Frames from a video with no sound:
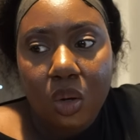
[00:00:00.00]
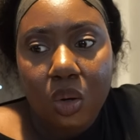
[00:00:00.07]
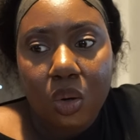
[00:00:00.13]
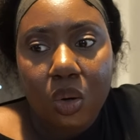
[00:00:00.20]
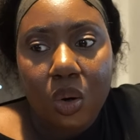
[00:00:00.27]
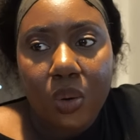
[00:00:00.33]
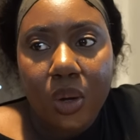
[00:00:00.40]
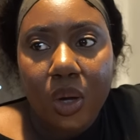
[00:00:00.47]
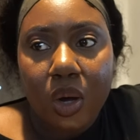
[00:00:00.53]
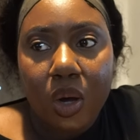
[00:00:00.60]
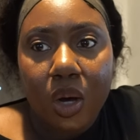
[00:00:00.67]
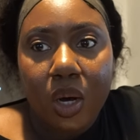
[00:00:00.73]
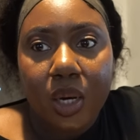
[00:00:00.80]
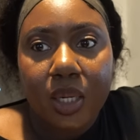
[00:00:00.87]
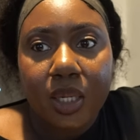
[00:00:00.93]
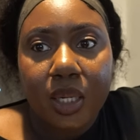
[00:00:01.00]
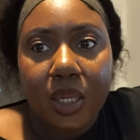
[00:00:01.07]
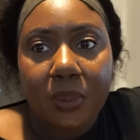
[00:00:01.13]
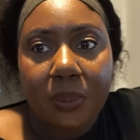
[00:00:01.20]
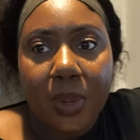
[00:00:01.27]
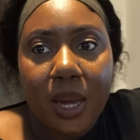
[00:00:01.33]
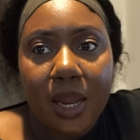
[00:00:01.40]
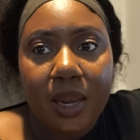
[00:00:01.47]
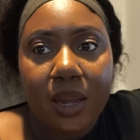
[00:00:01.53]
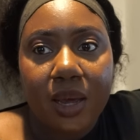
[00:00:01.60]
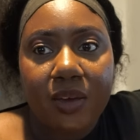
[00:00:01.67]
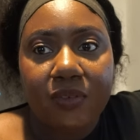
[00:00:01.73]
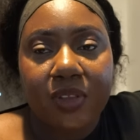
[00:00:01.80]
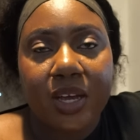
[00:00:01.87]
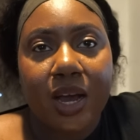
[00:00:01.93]
going on in my
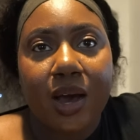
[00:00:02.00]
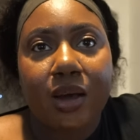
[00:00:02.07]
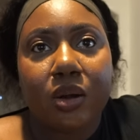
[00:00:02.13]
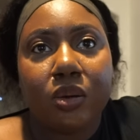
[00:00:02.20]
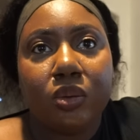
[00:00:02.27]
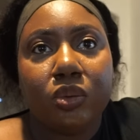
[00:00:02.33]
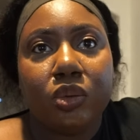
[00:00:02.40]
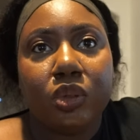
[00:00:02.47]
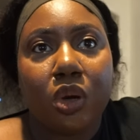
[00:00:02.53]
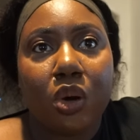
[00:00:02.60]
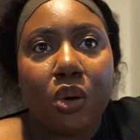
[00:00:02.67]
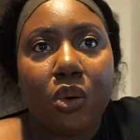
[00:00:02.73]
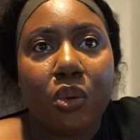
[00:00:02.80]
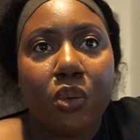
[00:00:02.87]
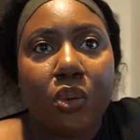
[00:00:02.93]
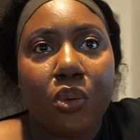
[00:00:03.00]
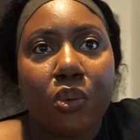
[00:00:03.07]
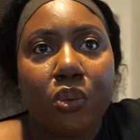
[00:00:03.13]
life. Like, I don't know.